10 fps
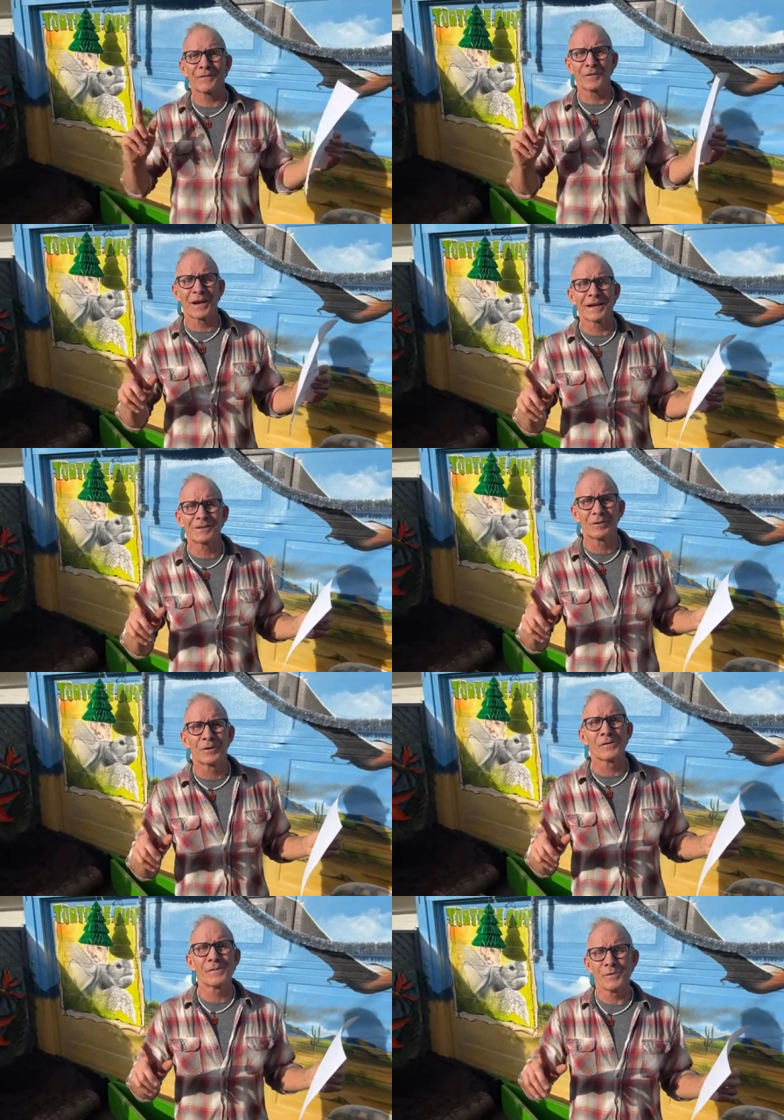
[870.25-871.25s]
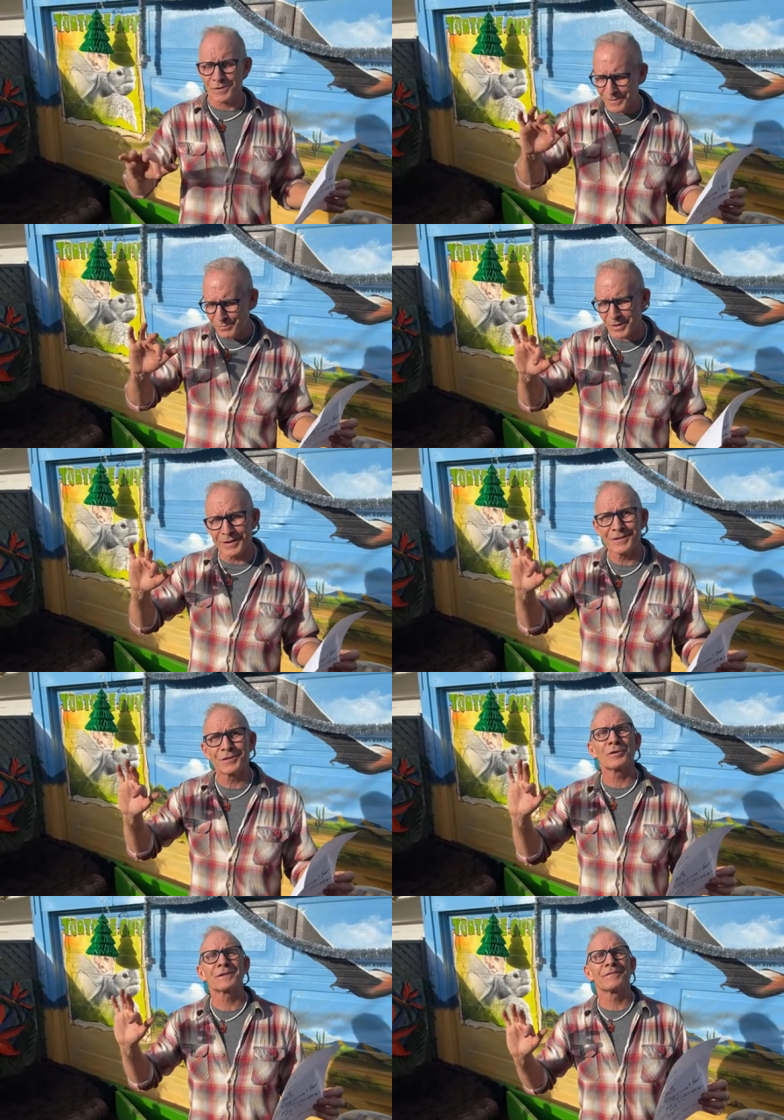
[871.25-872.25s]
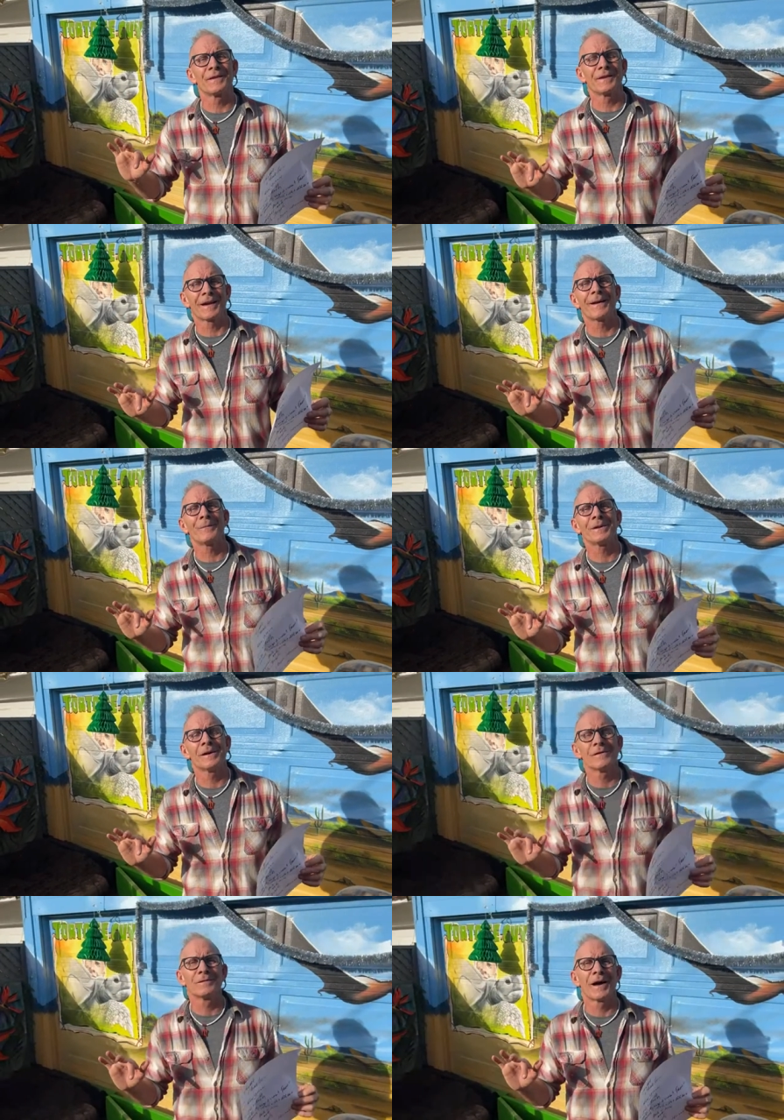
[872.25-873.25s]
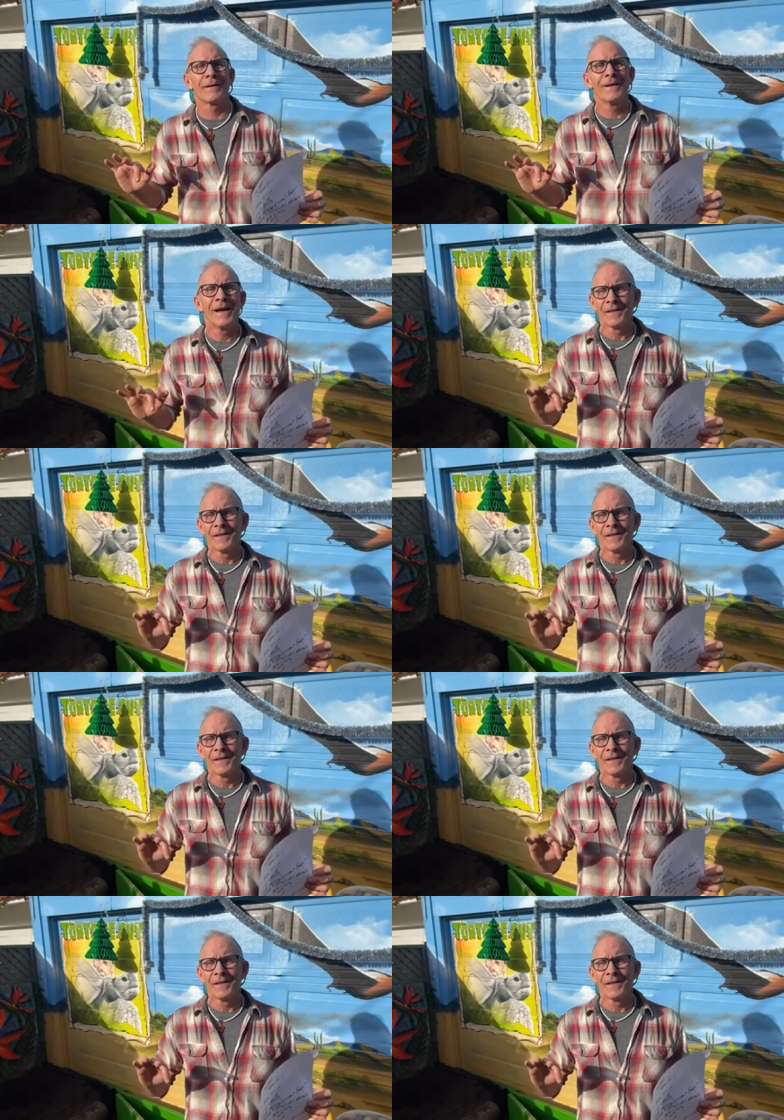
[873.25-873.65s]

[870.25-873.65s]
If you guys don't know the music, Billy Joseph and the Army of Love.